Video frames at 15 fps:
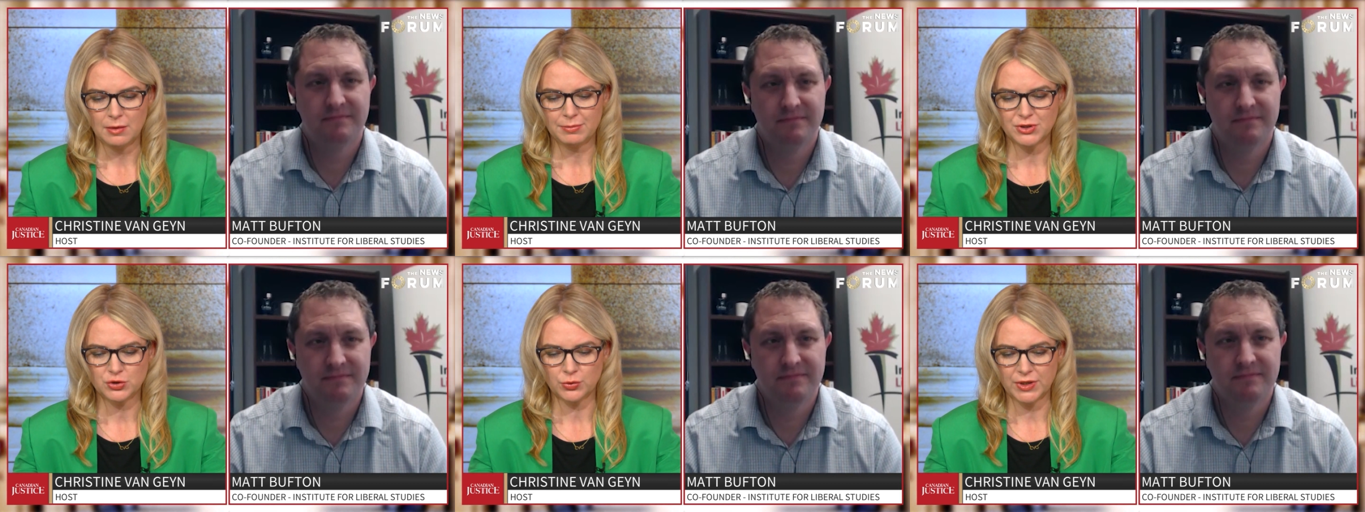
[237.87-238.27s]

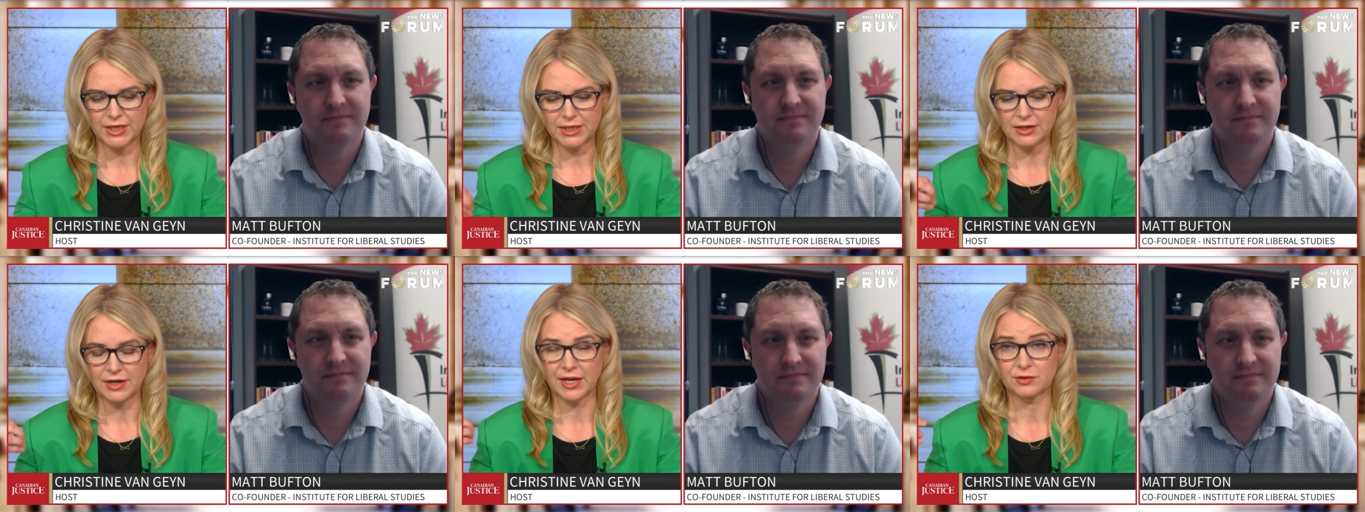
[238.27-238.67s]

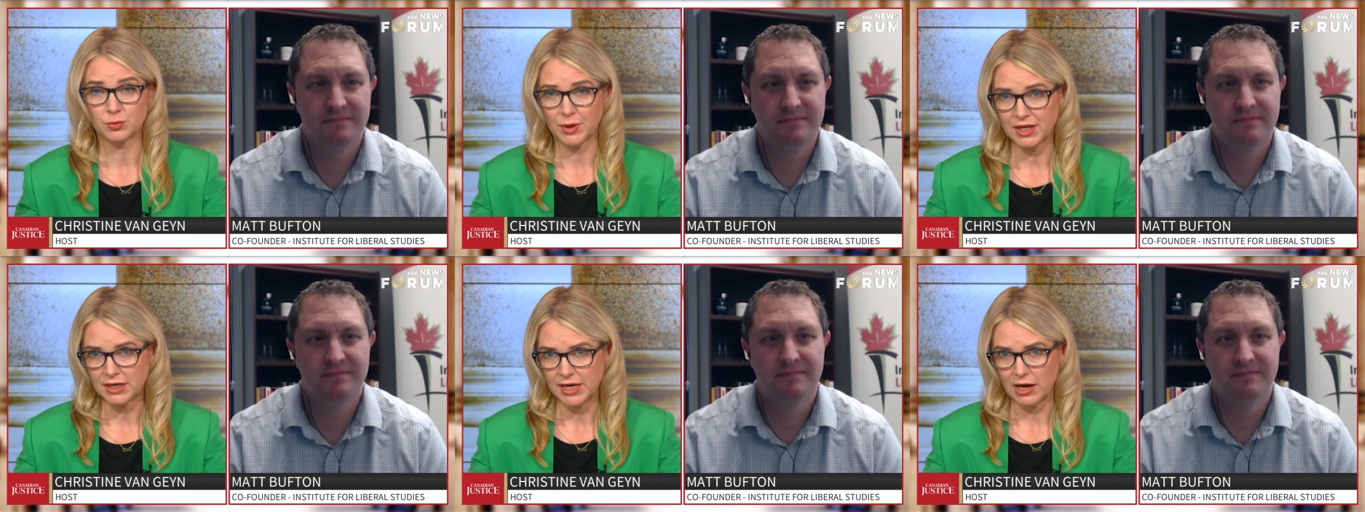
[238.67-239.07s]
Speaker 1: between
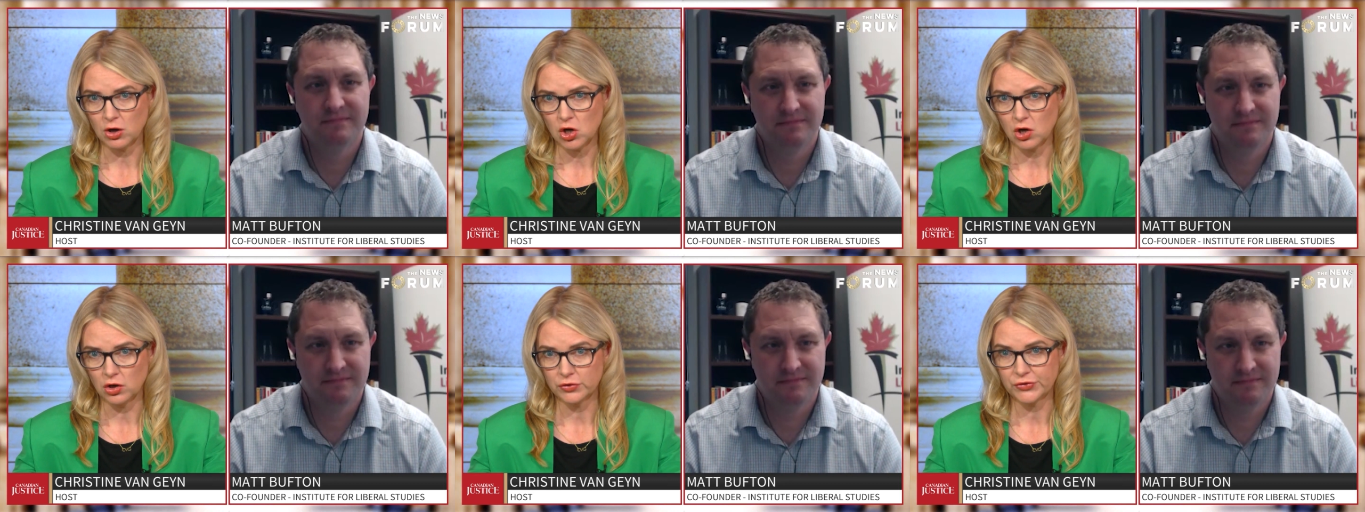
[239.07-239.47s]
expanding
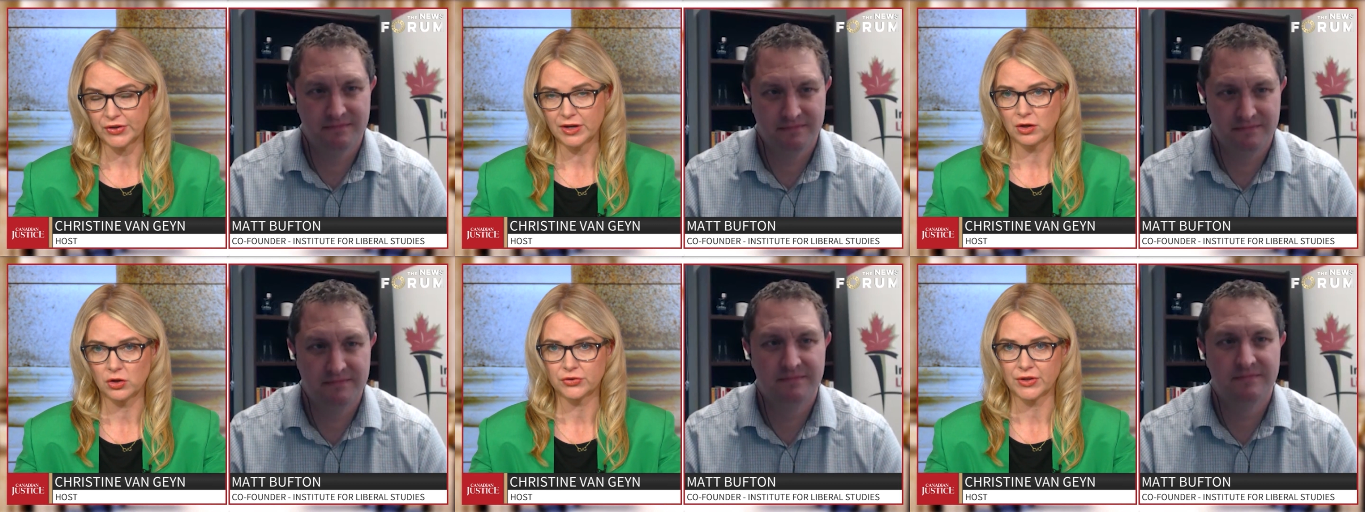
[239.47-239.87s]
alcohol
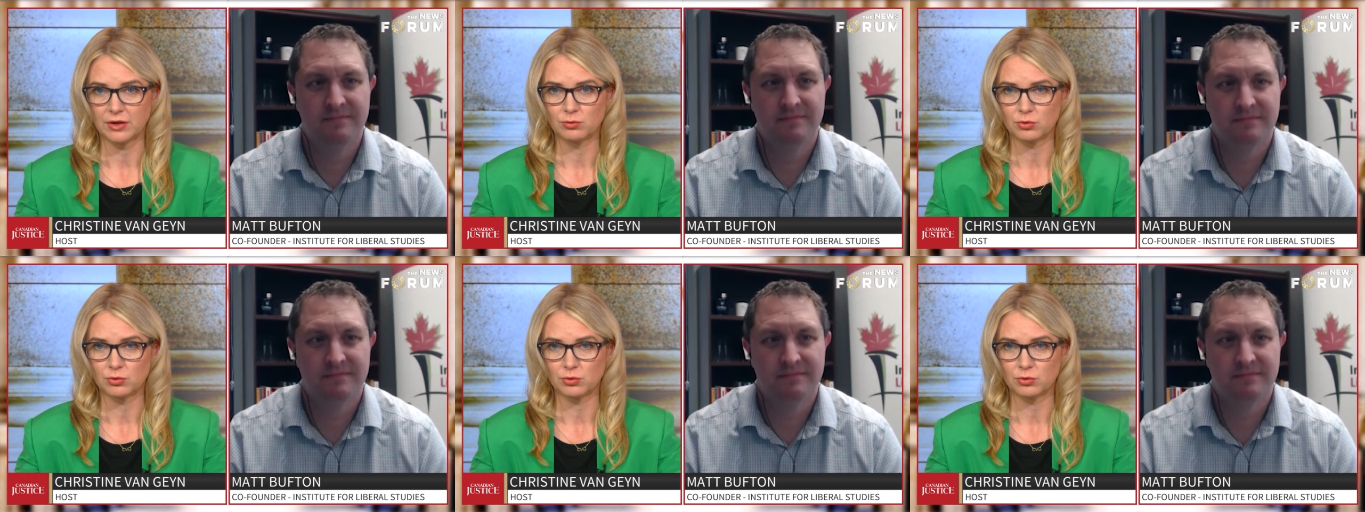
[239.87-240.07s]
sales and